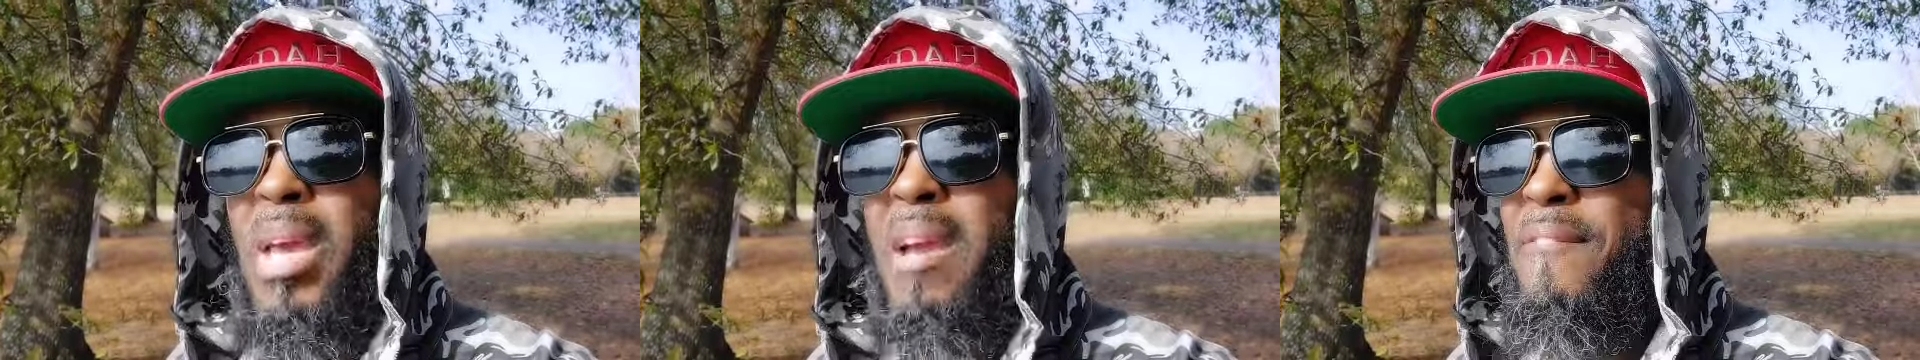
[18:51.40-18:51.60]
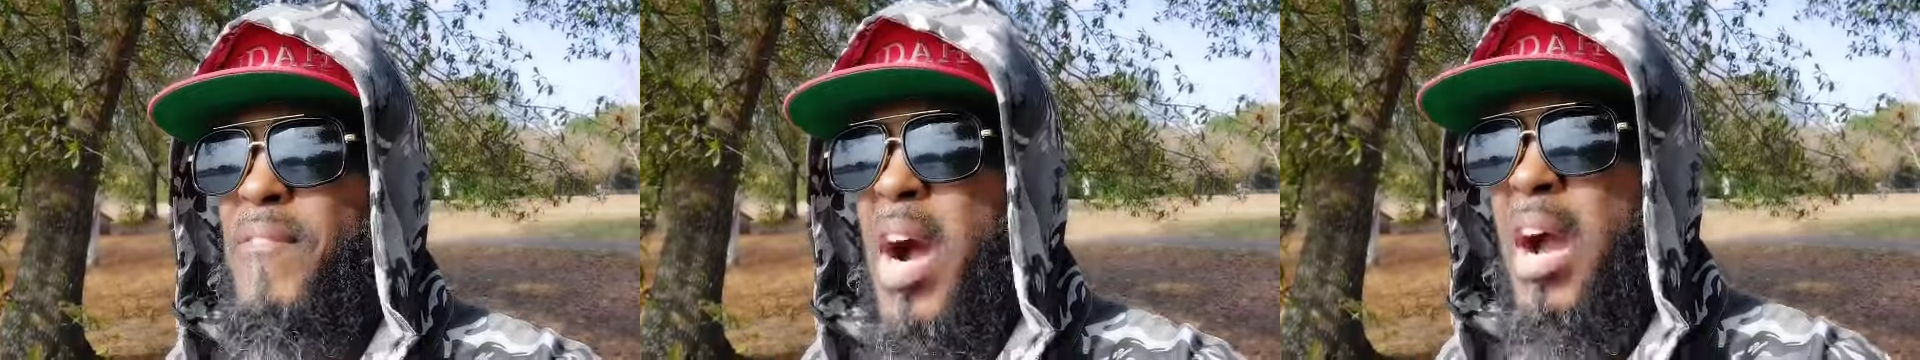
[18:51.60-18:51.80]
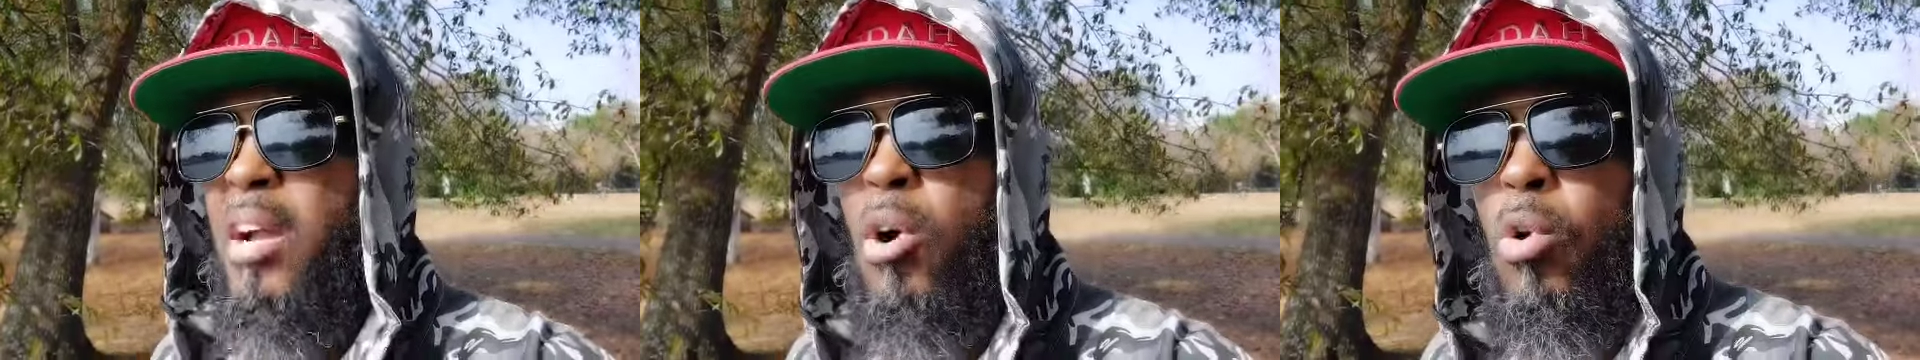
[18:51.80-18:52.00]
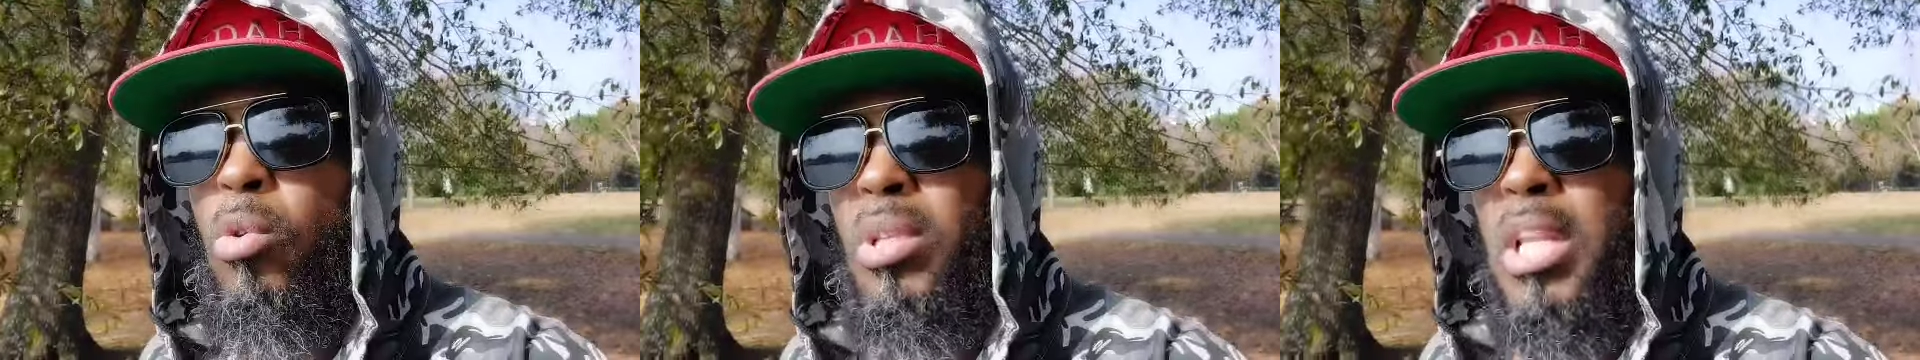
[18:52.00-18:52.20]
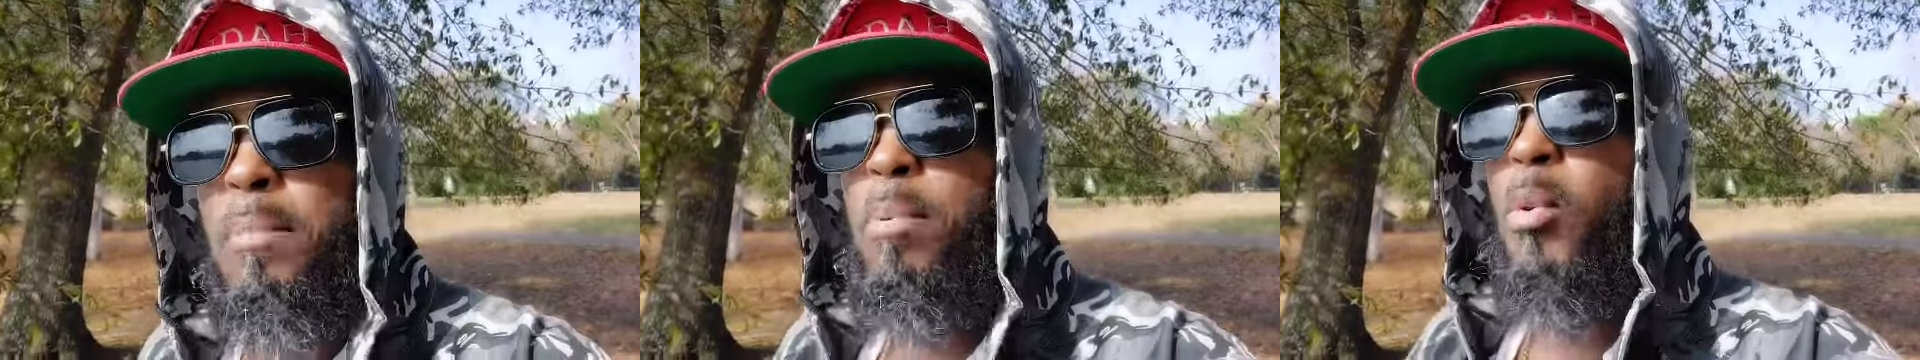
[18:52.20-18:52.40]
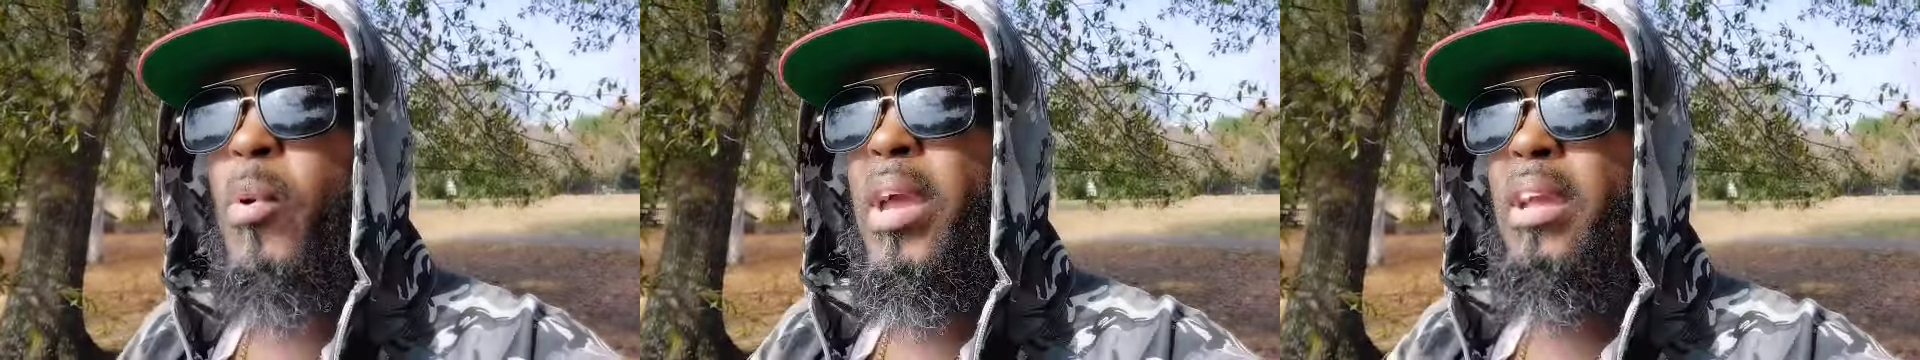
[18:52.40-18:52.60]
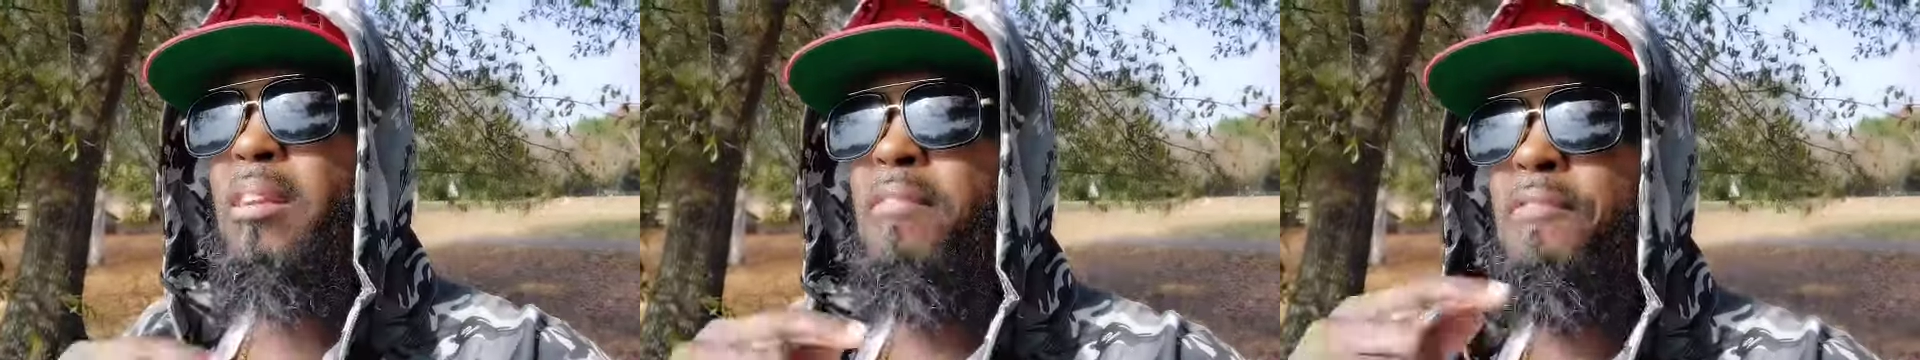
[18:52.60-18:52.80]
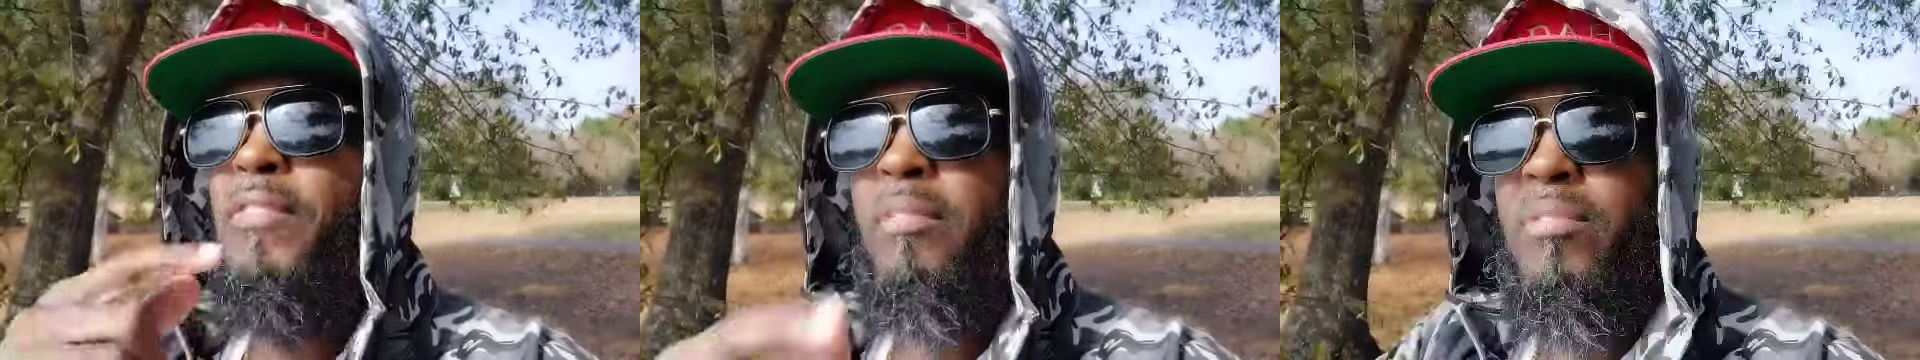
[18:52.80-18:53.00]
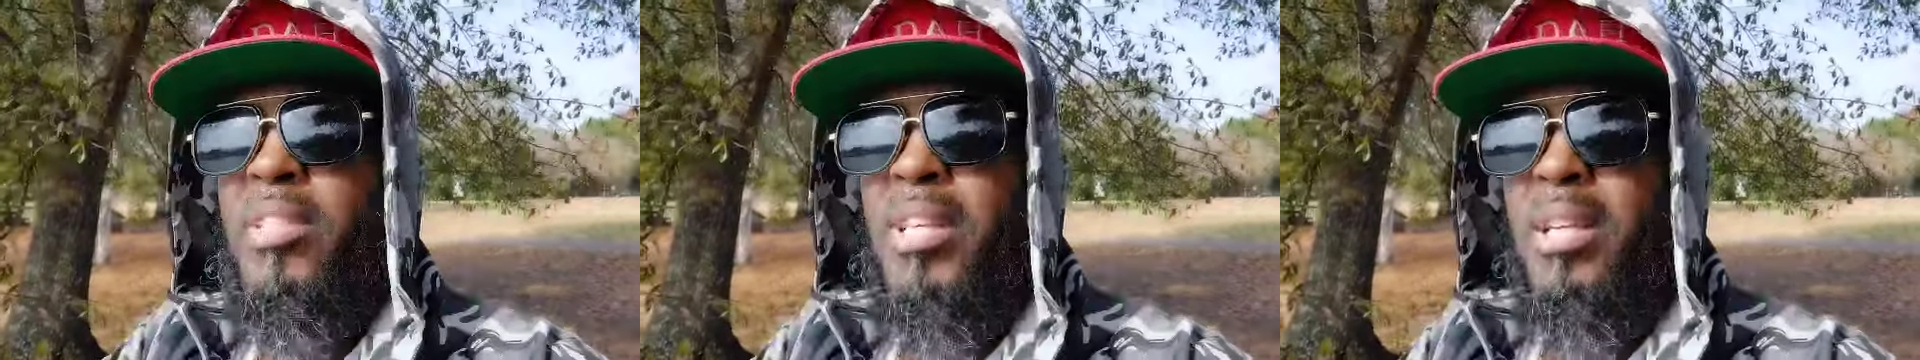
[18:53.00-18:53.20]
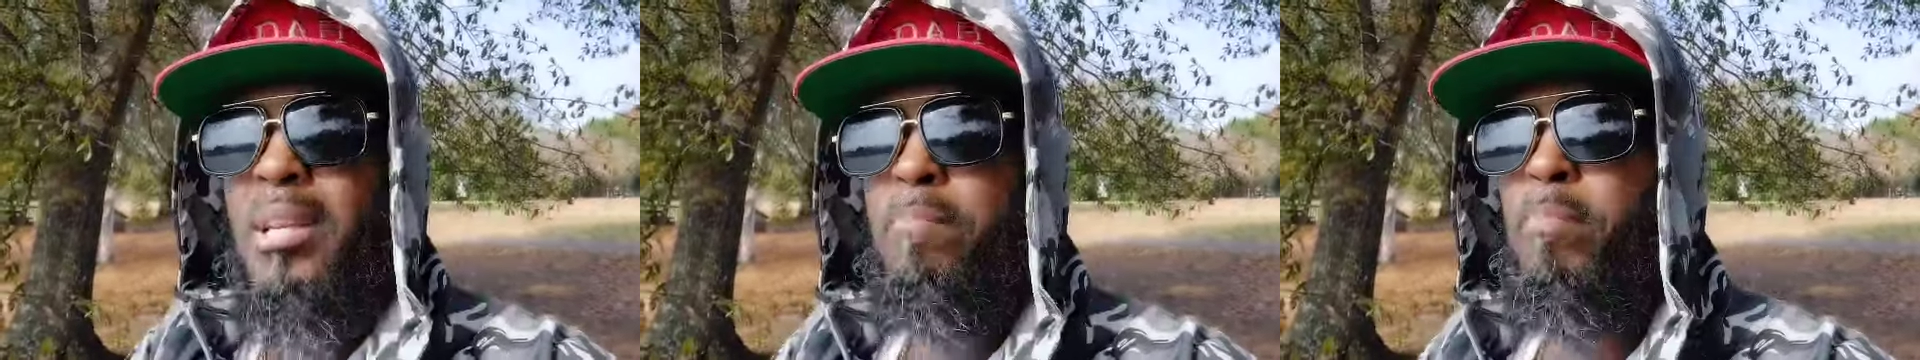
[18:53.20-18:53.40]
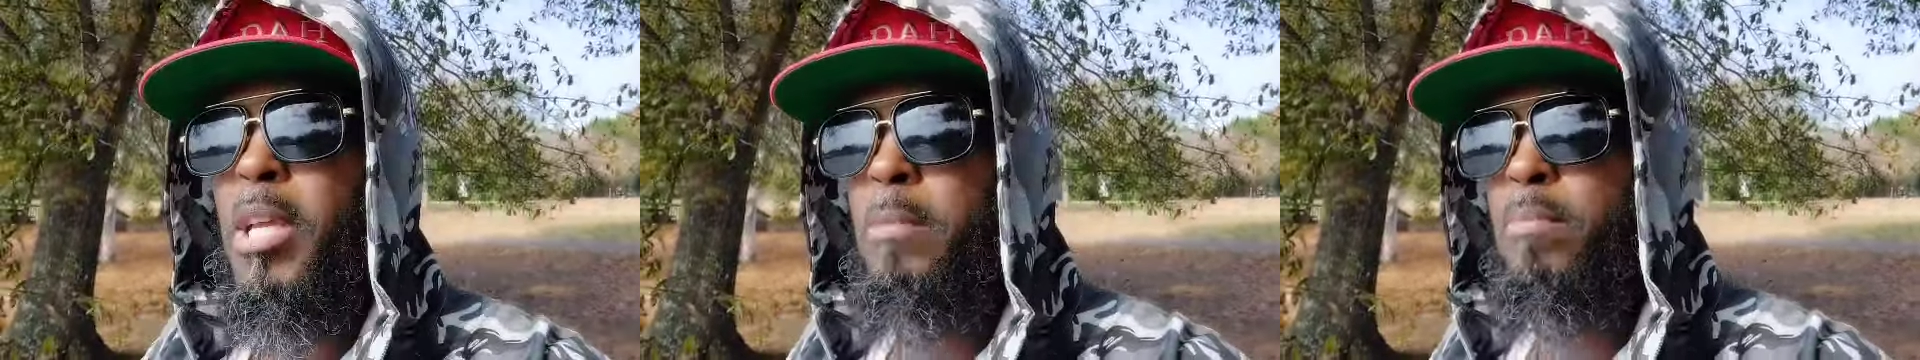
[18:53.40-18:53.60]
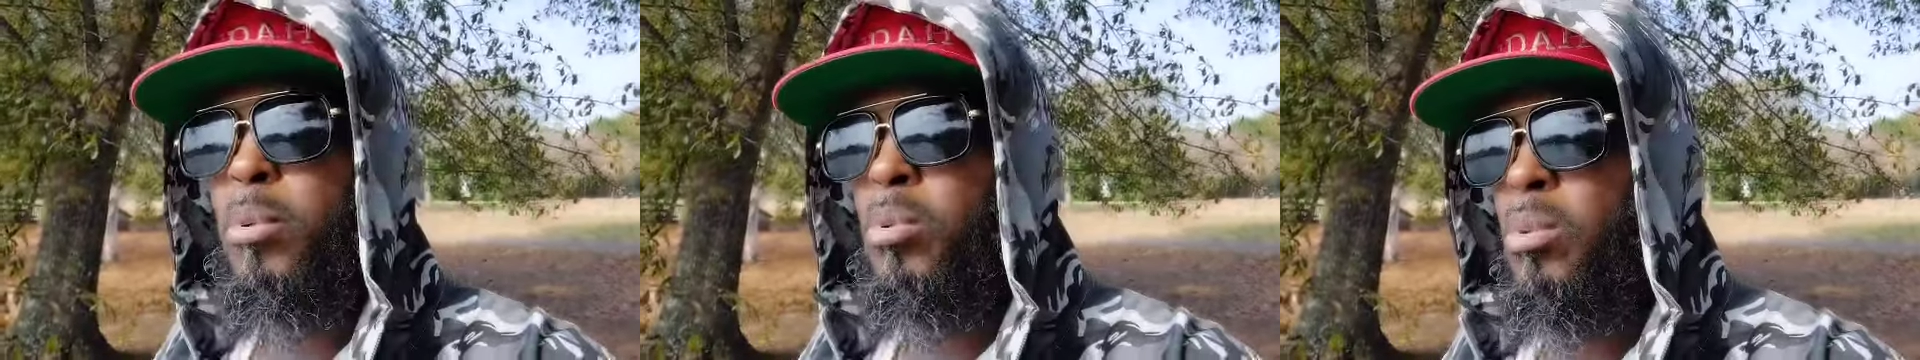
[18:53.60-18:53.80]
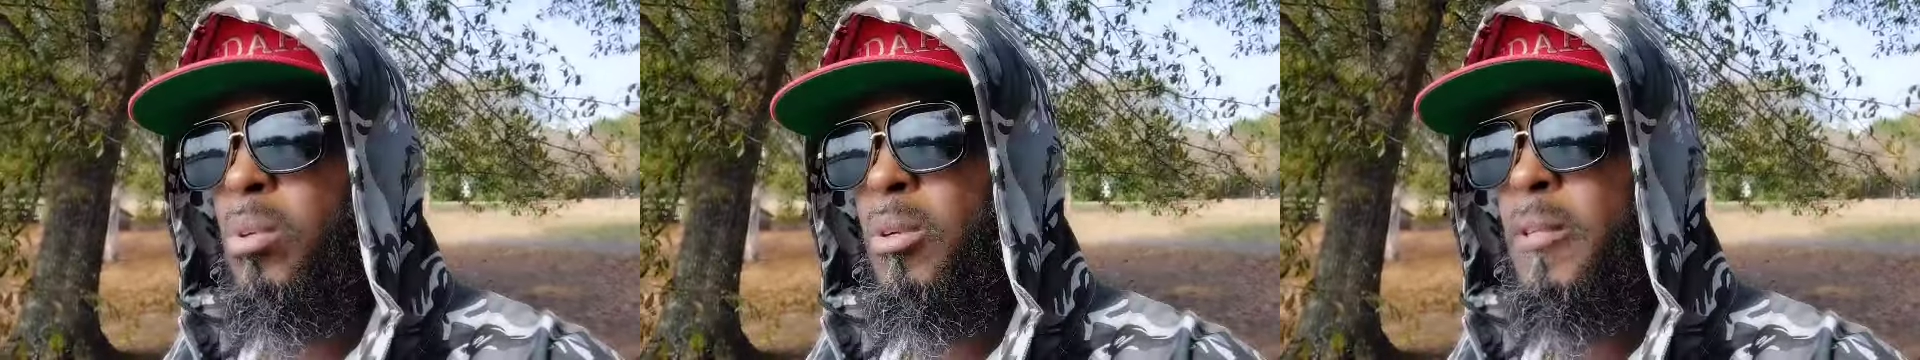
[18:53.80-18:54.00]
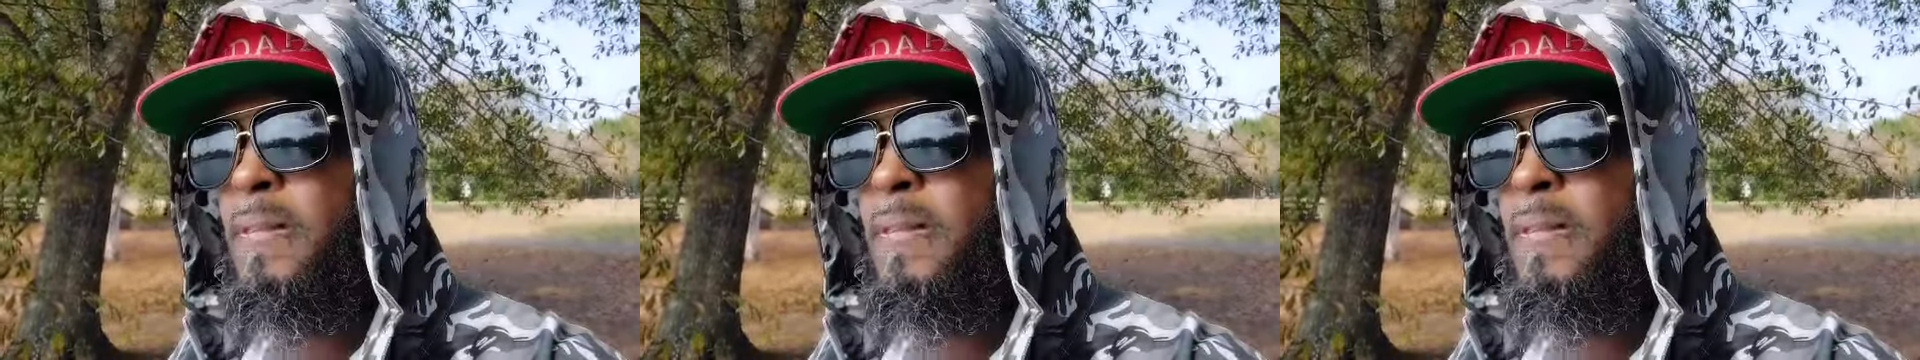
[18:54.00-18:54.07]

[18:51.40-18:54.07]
If I go liberate 15 people